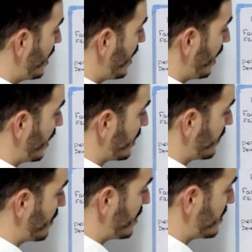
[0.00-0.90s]
I'll
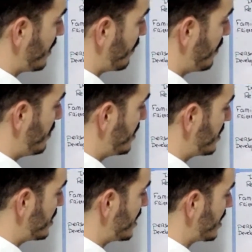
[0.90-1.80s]
give myself maybe
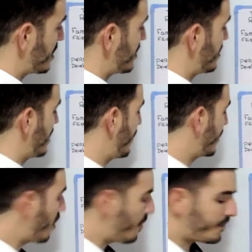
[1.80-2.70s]
6, there we
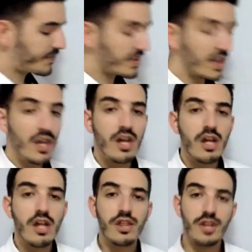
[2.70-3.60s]
go.
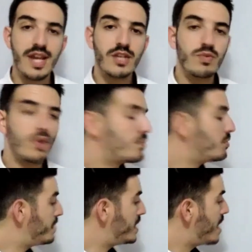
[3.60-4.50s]
The next one
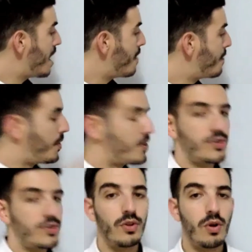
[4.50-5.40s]
will be
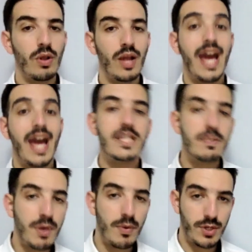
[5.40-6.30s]
personal and
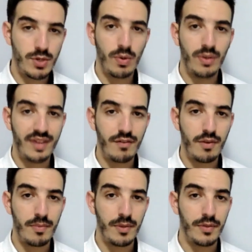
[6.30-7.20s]
spiritual
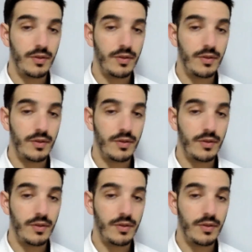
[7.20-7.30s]
development,